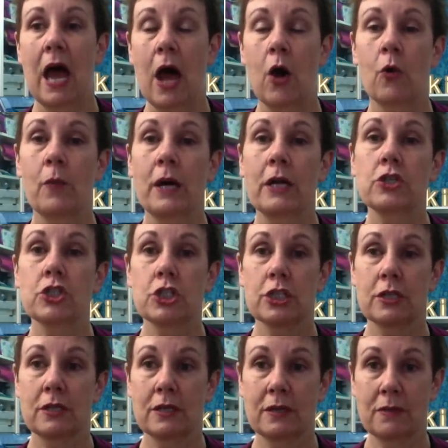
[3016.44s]
how
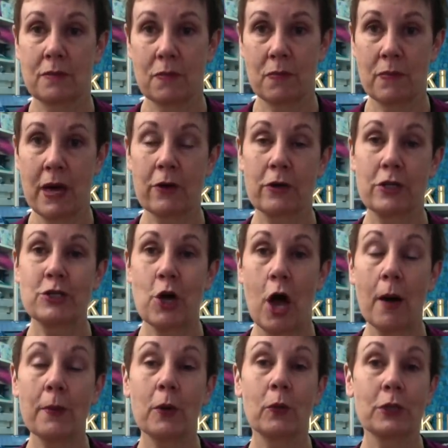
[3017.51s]
much better a
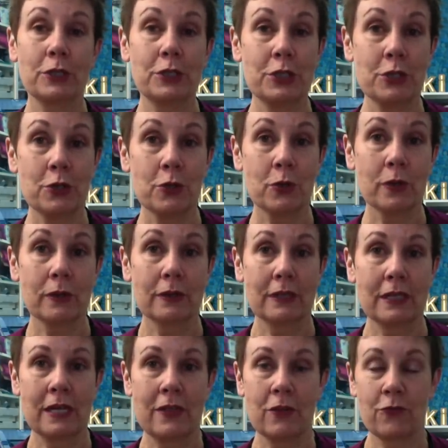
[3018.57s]
job it will do
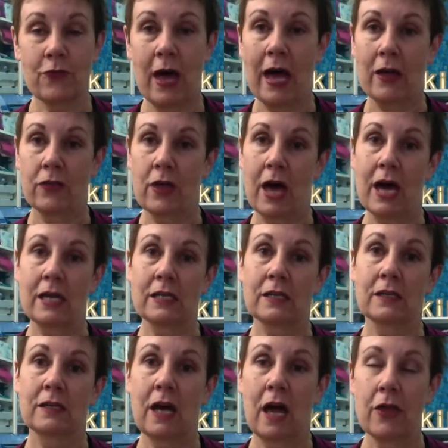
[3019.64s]
in the fact that
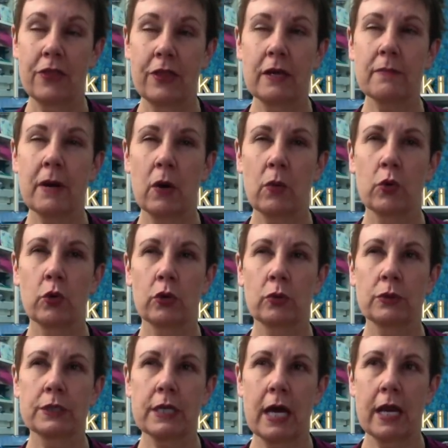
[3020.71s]
I think my
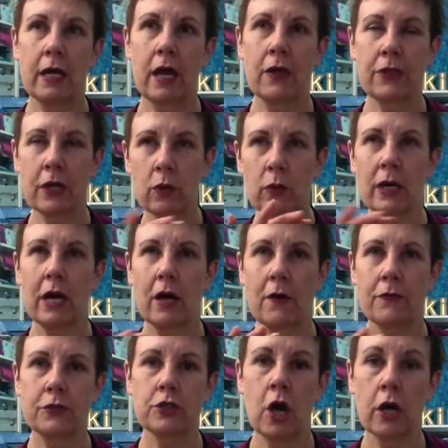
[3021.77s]
ruler was cutting. I think it would
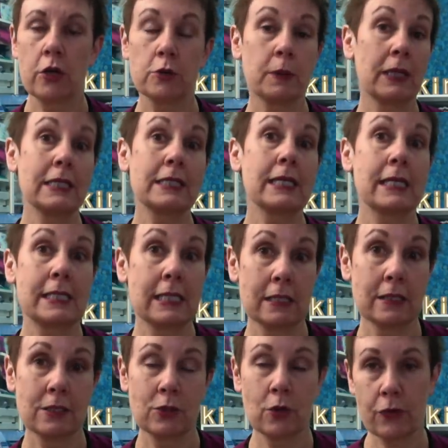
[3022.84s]
cut off the dog ears, but let's say it
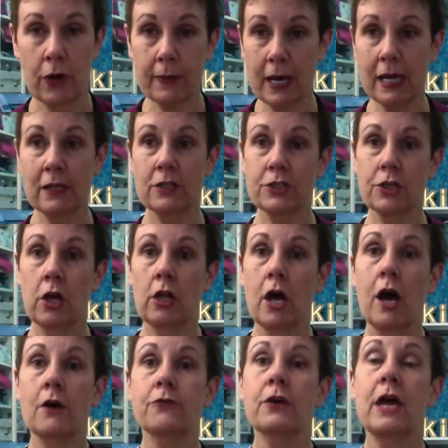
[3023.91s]
didn't. So if I'm cutting this all
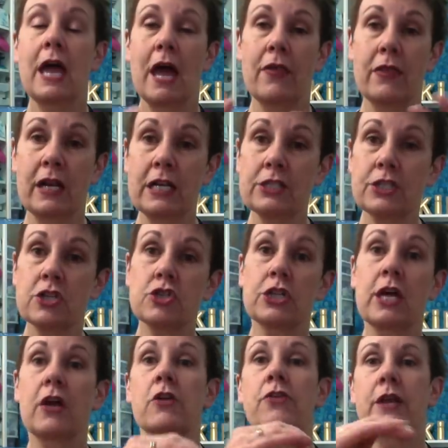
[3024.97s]
off and then I stitch
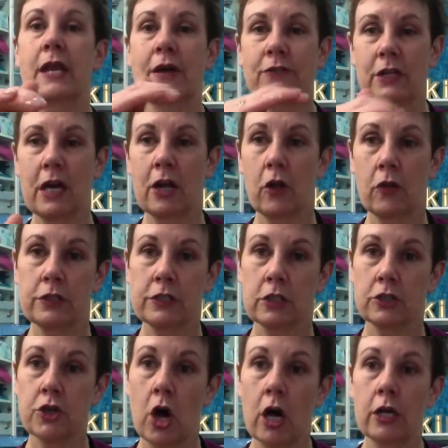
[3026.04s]
it together, then I have to cut all these
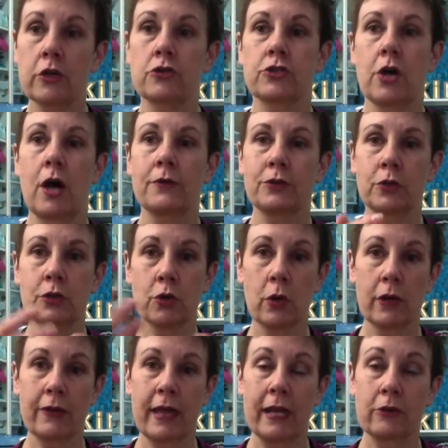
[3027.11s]
little dog ears off so you
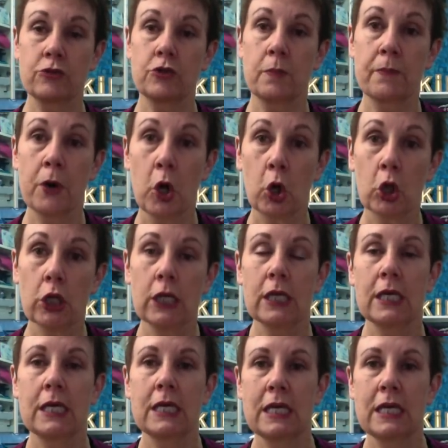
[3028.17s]
don't get that extra bulk